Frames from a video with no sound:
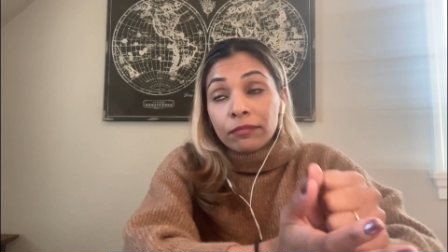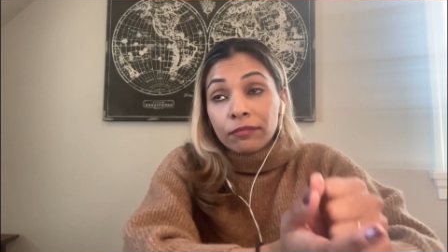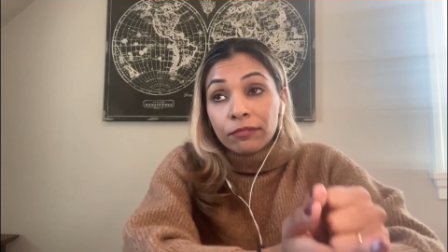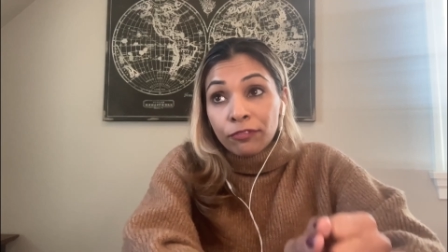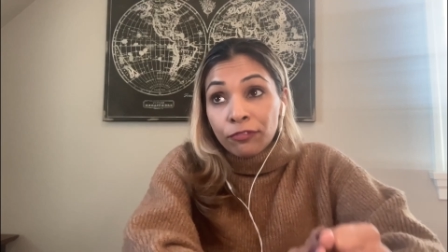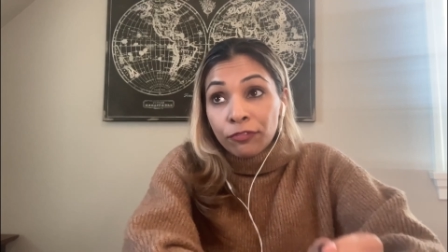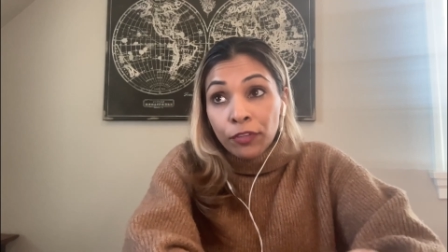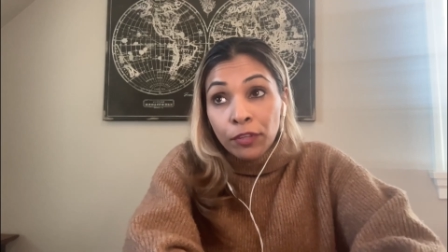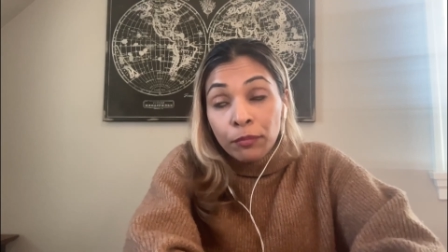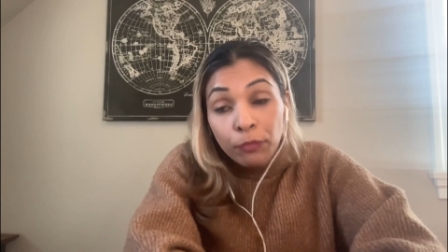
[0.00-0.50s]

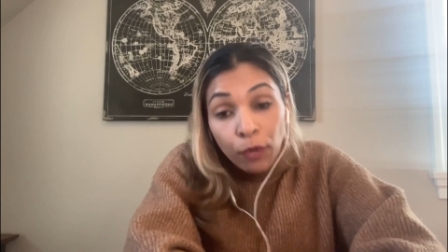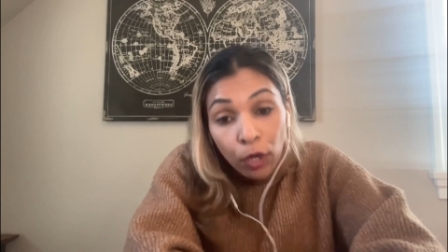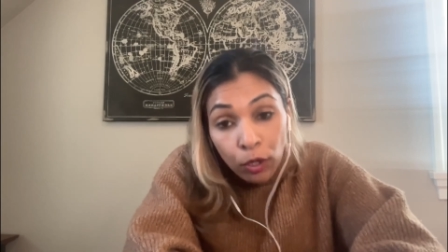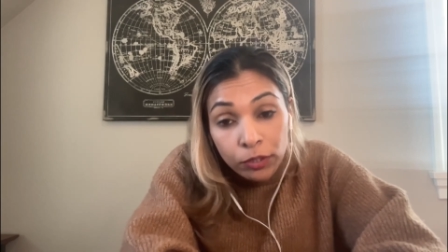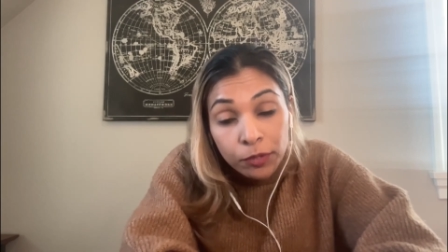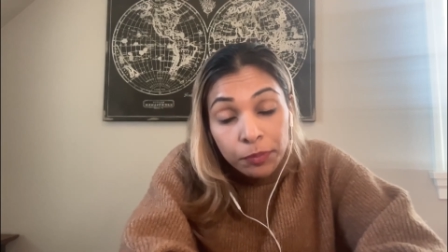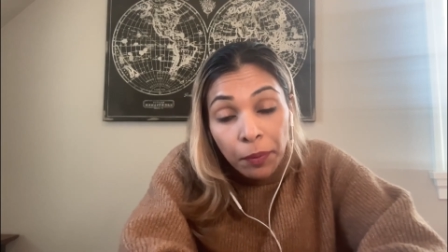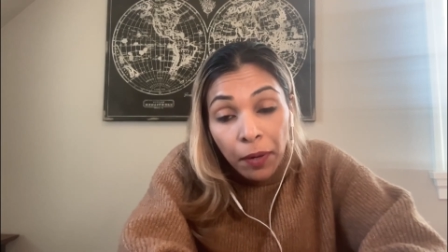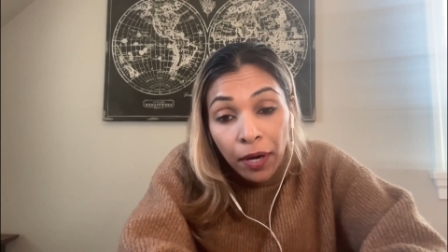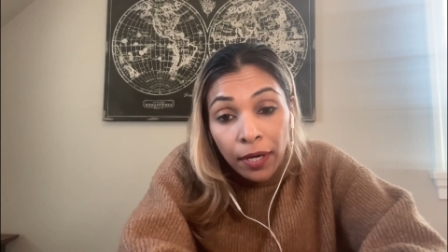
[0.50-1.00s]
for the
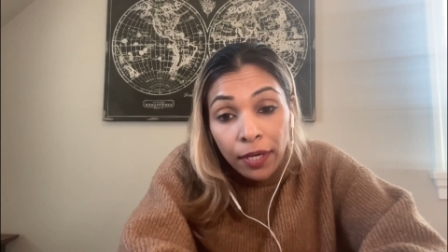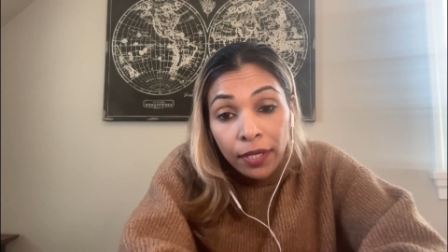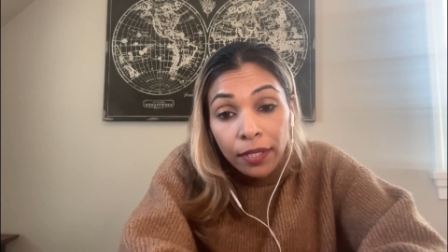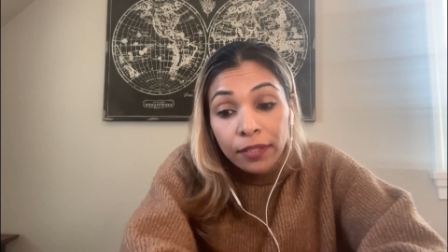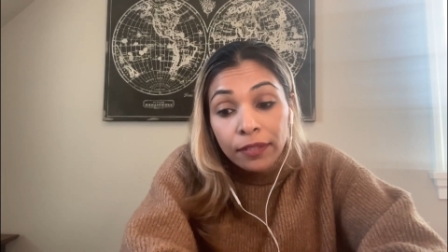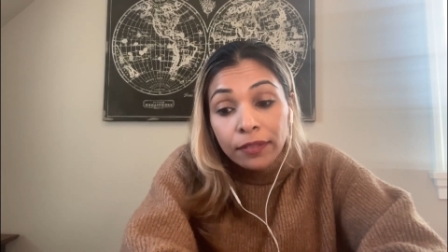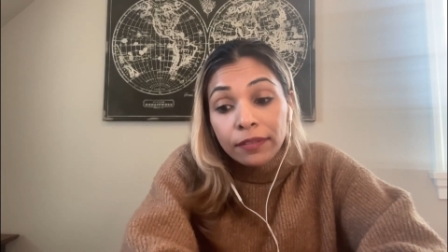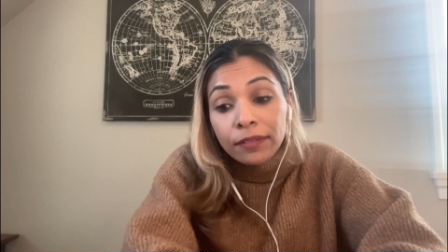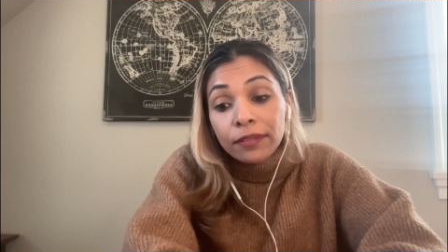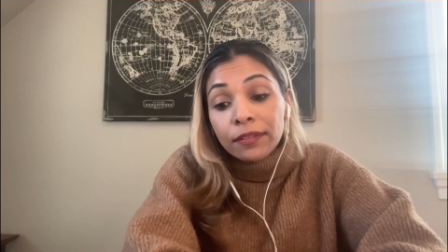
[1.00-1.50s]
most
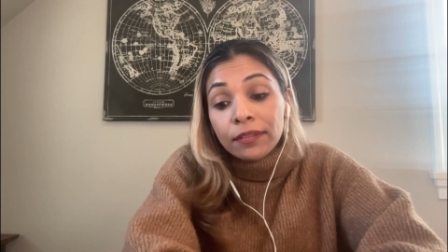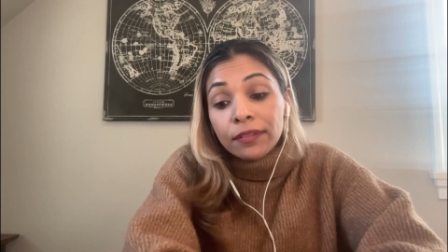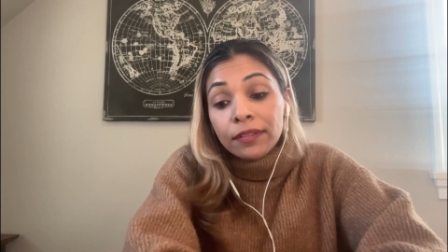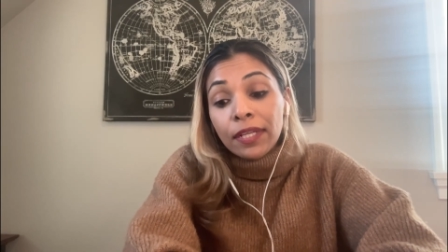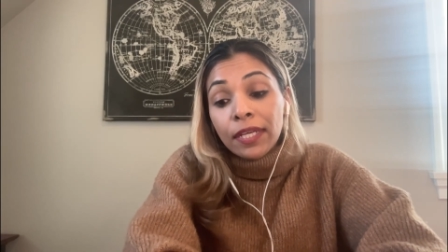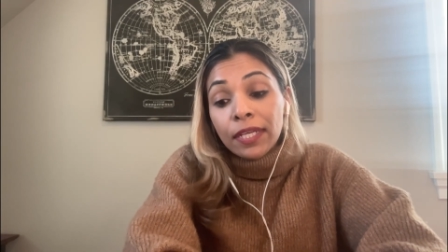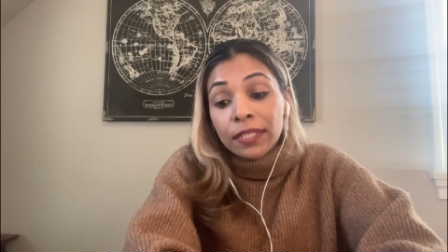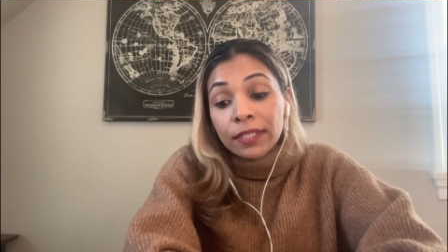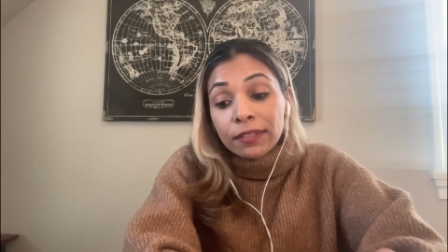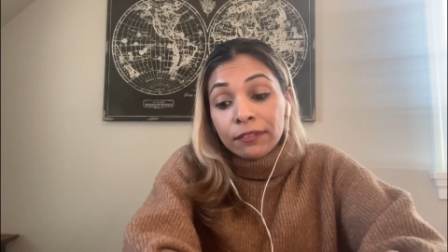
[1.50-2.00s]
part,
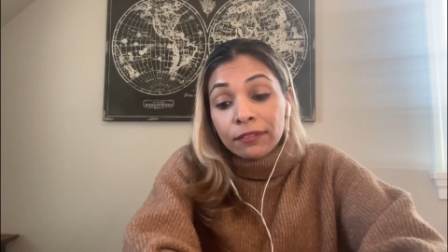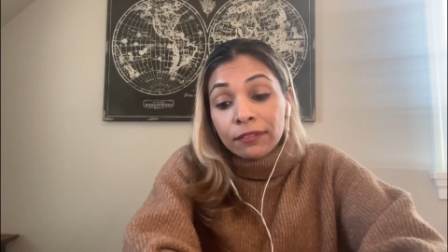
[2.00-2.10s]
like